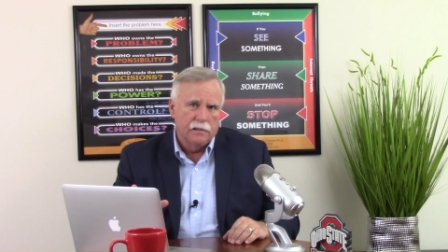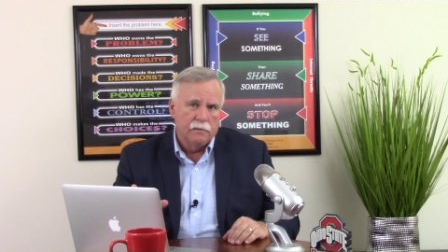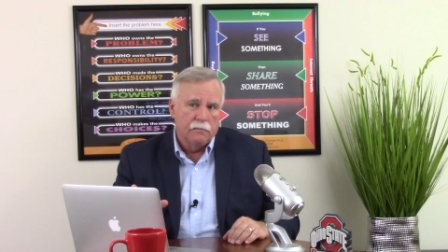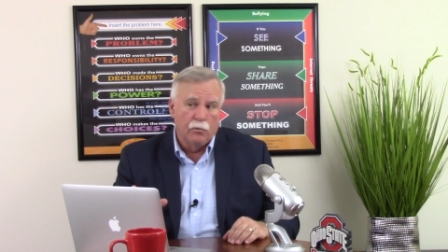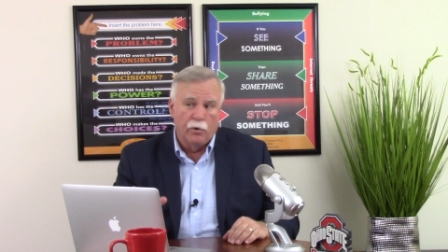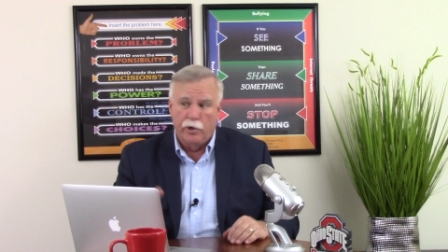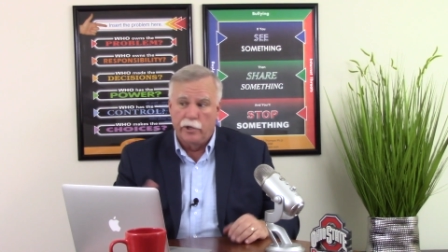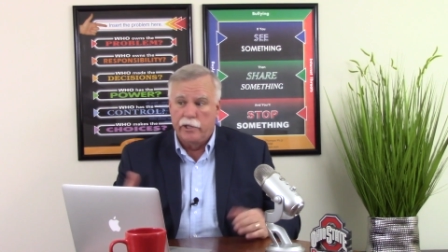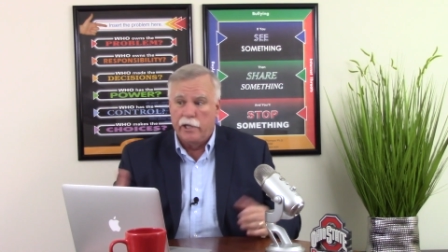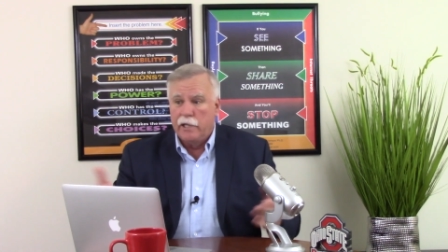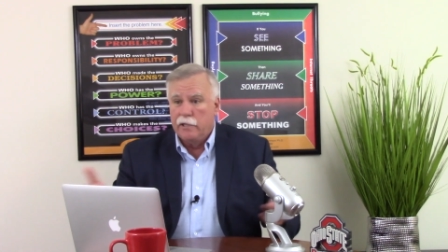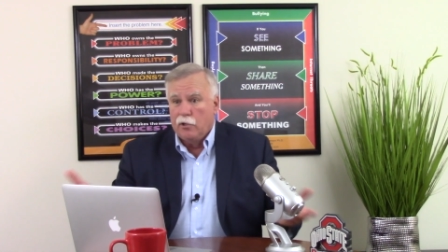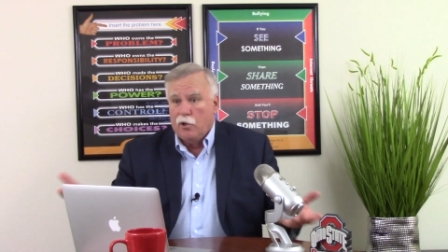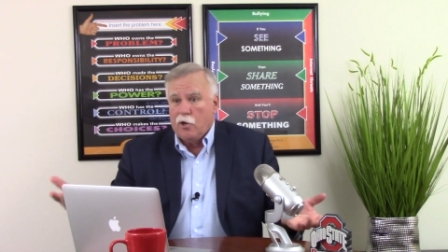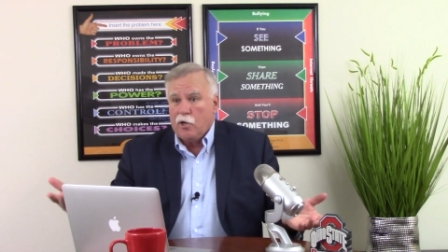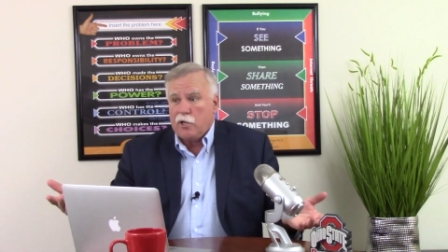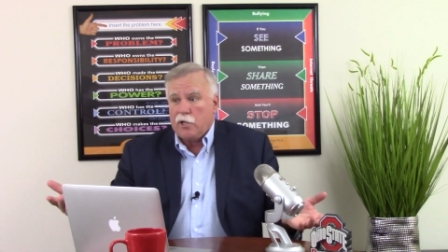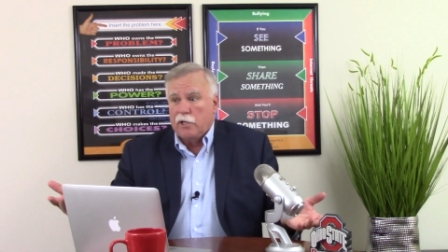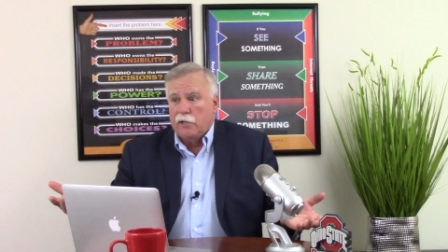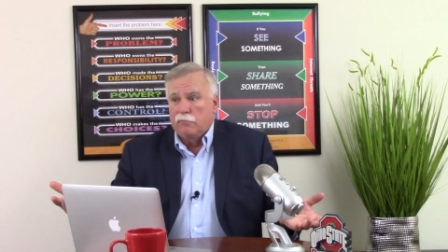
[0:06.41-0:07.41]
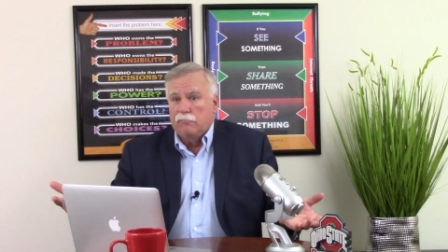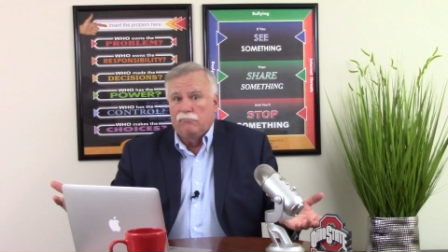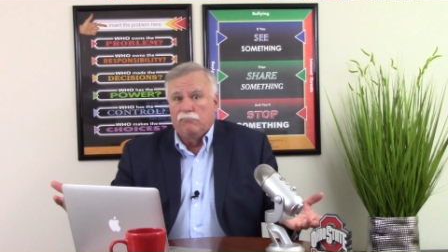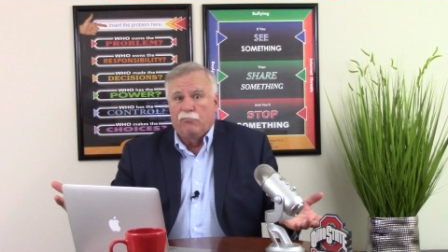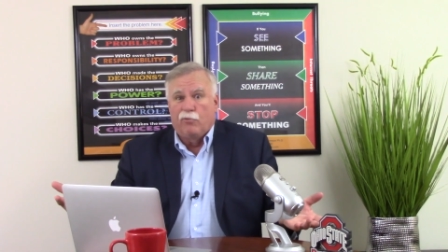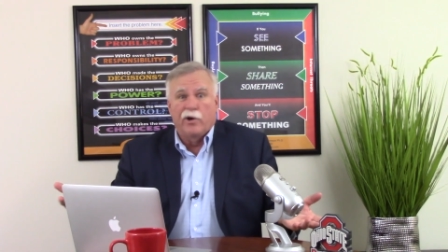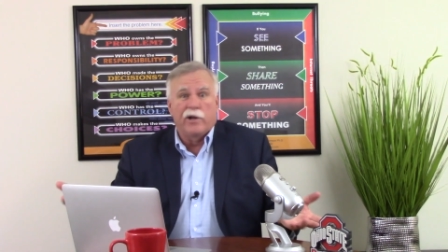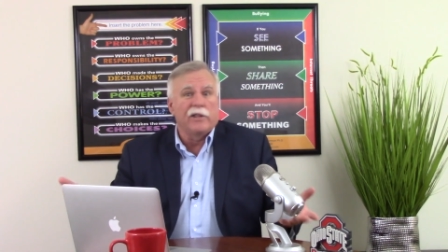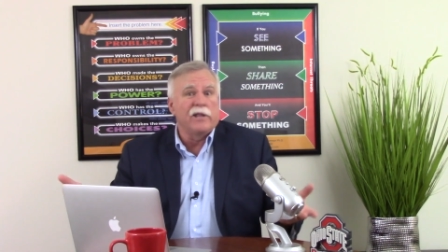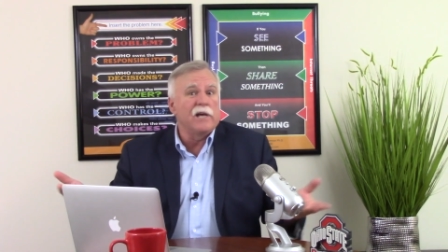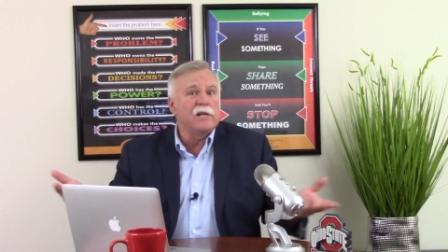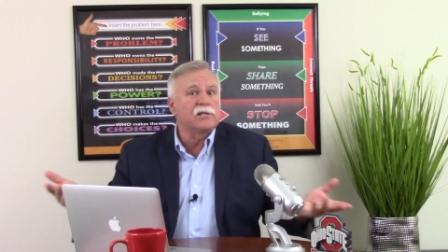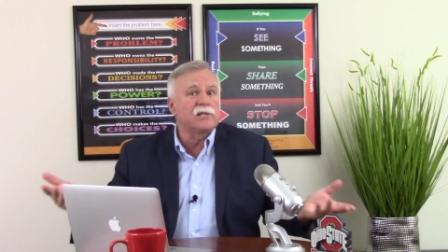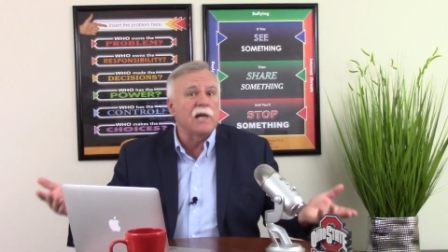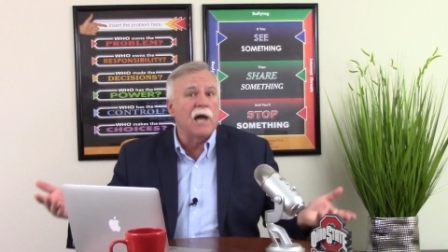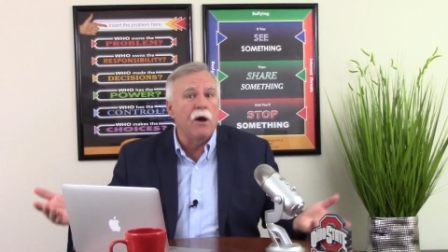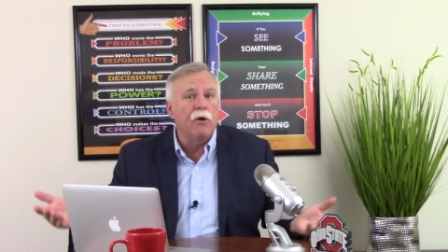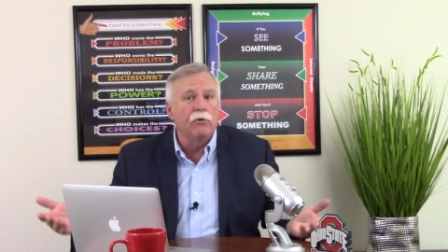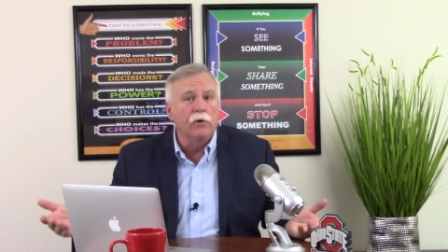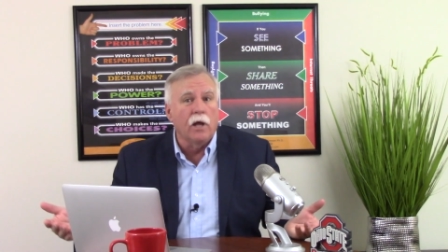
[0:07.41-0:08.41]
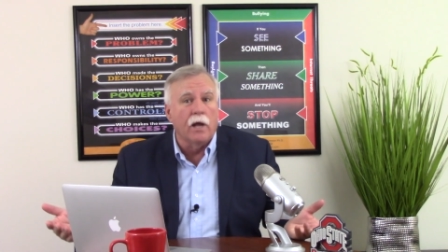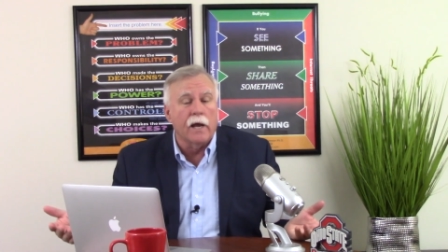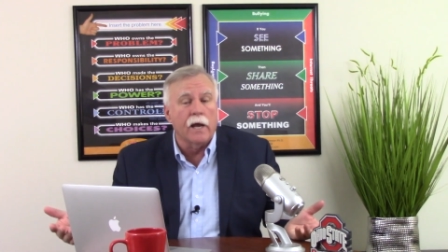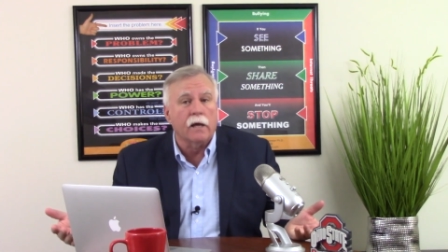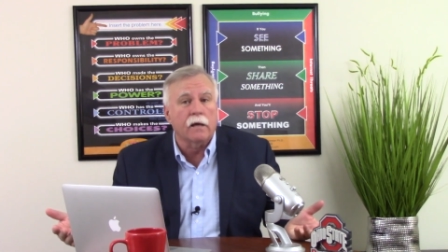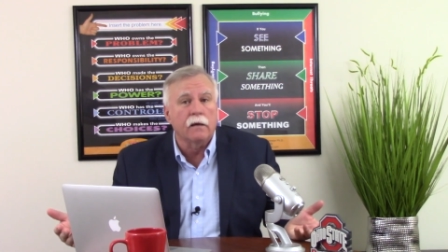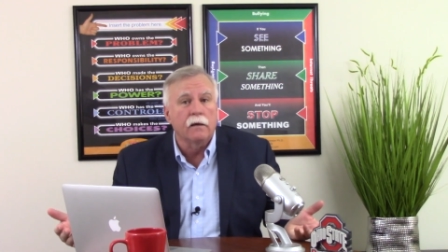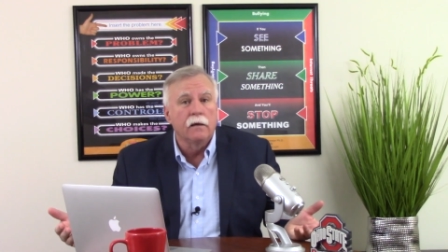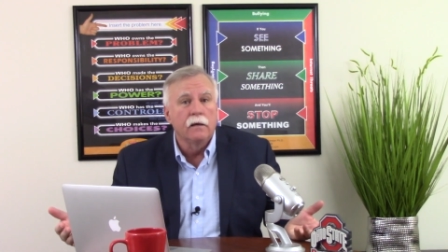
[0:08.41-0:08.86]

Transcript: What do they look and what do they sound like?